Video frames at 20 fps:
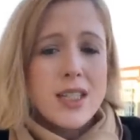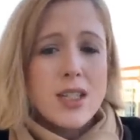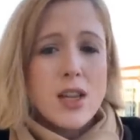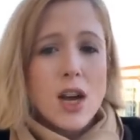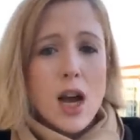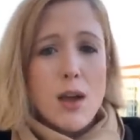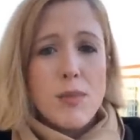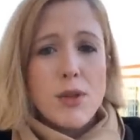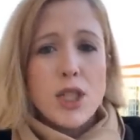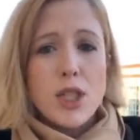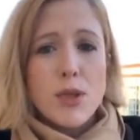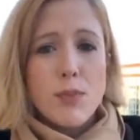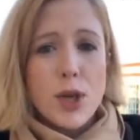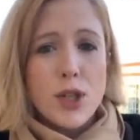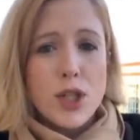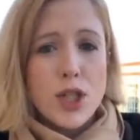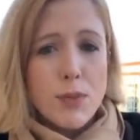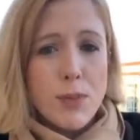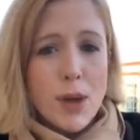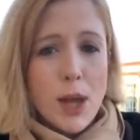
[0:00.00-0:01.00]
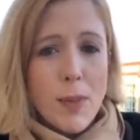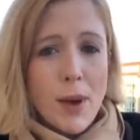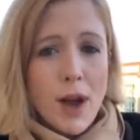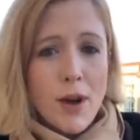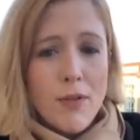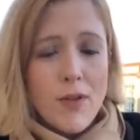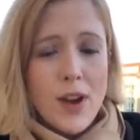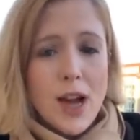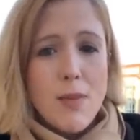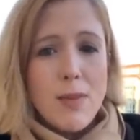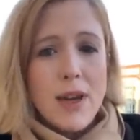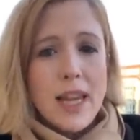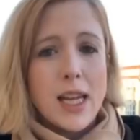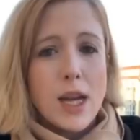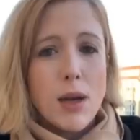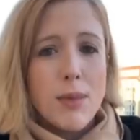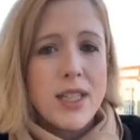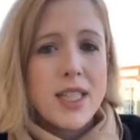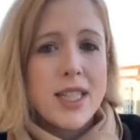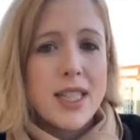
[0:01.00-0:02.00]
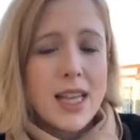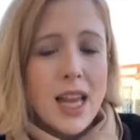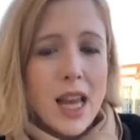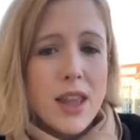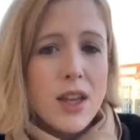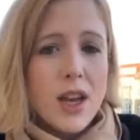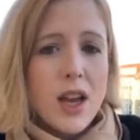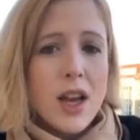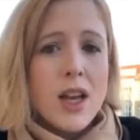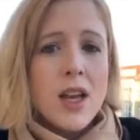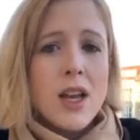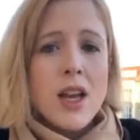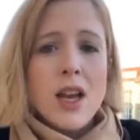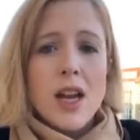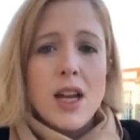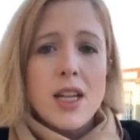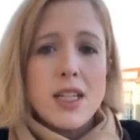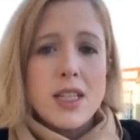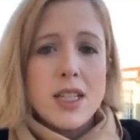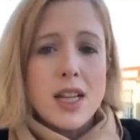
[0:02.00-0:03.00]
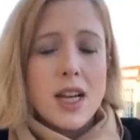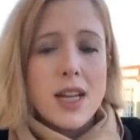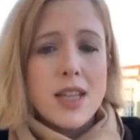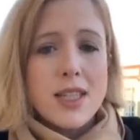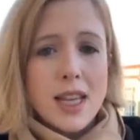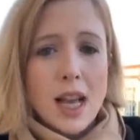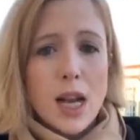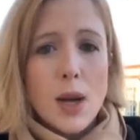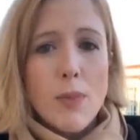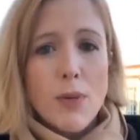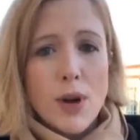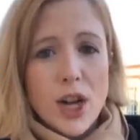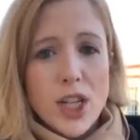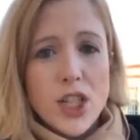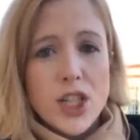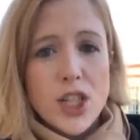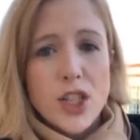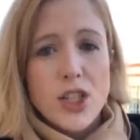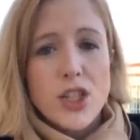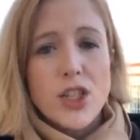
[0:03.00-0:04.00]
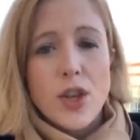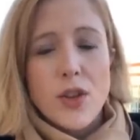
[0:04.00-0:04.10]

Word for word: a time that's supposed to be about family coming together and uh, a celebration.